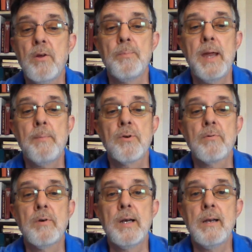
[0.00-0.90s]
you'll be able
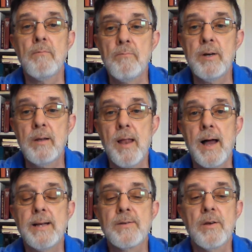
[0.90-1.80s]
to
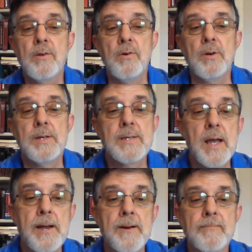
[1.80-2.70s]
realize your
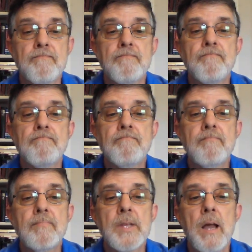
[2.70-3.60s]
desire.
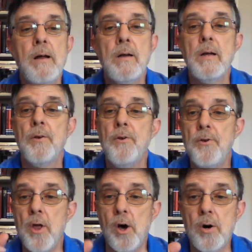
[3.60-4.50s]

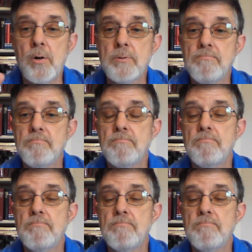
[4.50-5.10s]
No.